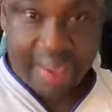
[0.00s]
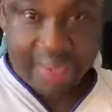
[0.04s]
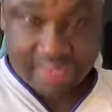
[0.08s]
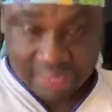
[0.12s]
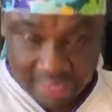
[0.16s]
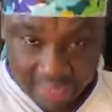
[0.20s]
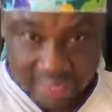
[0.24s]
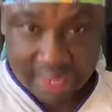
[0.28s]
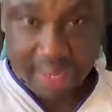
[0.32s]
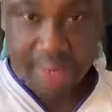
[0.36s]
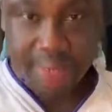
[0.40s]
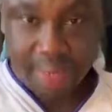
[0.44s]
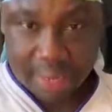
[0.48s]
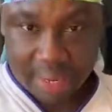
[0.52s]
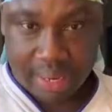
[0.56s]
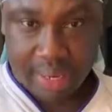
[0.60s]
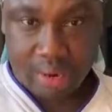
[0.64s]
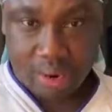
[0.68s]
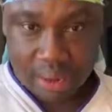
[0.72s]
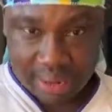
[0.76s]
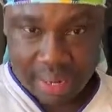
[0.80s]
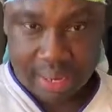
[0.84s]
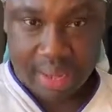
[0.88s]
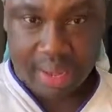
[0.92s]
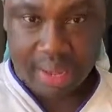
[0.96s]
second
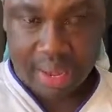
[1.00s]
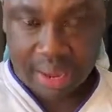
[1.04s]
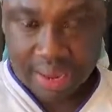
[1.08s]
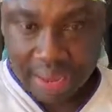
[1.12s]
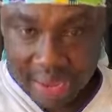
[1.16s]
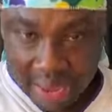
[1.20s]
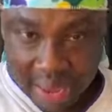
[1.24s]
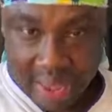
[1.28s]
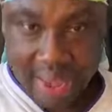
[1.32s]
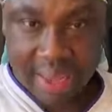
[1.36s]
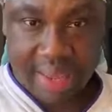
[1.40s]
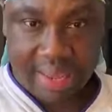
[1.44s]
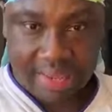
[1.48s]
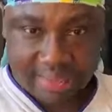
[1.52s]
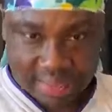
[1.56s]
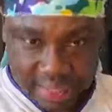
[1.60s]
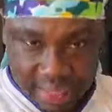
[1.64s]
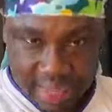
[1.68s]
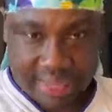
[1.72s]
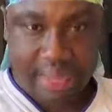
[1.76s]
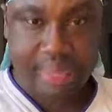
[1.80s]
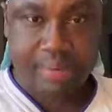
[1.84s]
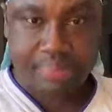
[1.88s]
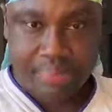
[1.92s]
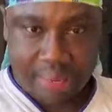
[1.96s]
May, okay? And there
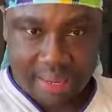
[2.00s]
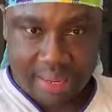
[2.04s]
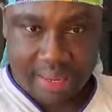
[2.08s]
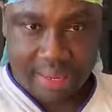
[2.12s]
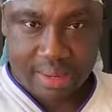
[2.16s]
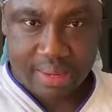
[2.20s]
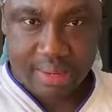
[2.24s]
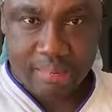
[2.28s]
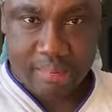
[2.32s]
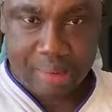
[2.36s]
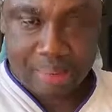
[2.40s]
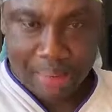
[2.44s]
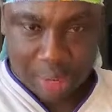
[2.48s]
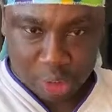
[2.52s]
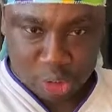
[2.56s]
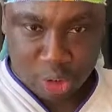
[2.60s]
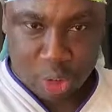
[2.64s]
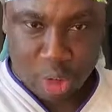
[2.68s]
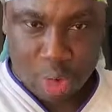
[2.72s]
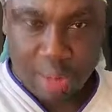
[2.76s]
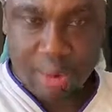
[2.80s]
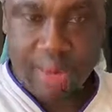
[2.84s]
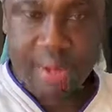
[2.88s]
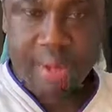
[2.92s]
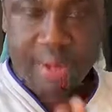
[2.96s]
second May, me
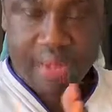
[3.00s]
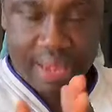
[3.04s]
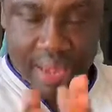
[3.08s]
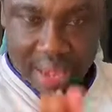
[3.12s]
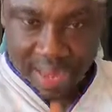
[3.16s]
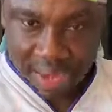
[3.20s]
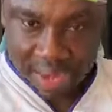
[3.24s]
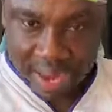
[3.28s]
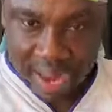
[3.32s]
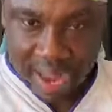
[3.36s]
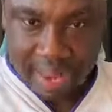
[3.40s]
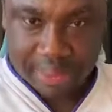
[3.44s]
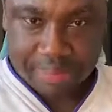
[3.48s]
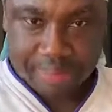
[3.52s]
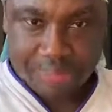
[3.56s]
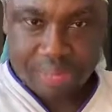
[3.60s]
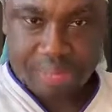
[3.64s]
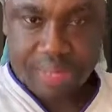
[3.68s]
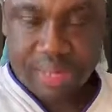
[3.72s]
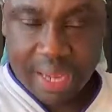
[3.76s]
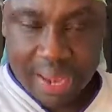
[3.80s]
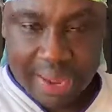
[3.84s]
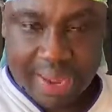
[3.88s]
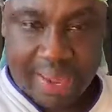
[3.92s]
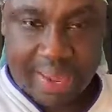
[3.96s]
patcho, and there
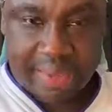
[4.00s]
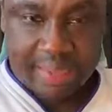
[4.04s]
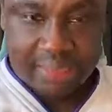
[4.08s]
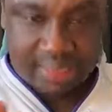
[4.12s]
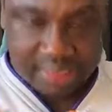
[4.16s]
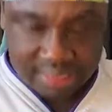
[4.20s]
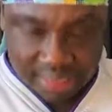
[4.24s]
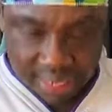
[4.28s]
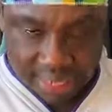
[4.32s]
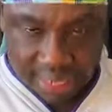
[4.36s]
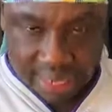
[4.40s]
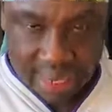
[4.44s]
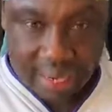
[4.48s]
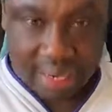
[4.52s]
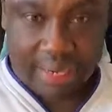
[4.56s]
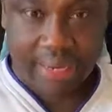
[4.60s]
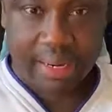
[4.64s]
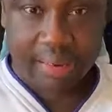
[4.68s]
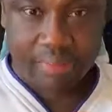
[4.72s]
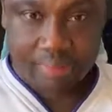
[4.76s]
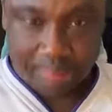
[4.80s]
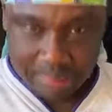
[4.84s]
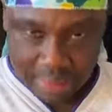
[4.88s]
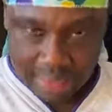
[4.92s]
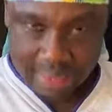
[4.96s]

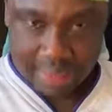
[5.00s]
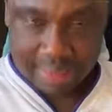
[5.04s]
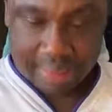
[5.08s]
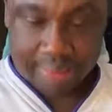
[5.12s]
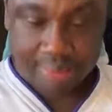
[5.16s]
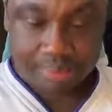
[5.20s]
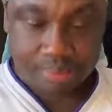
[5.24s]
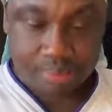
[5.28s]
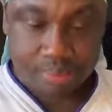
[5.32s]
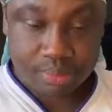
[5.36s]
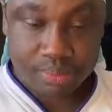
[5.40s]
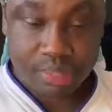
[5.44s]
second May.